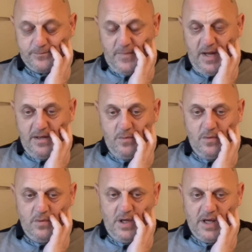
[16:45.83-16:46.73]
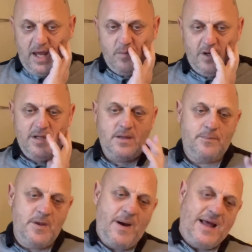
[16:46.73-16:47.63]
again, one of
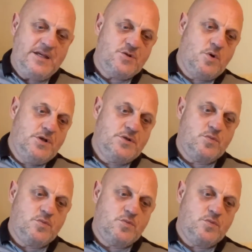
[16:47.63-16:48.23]
the maddest ones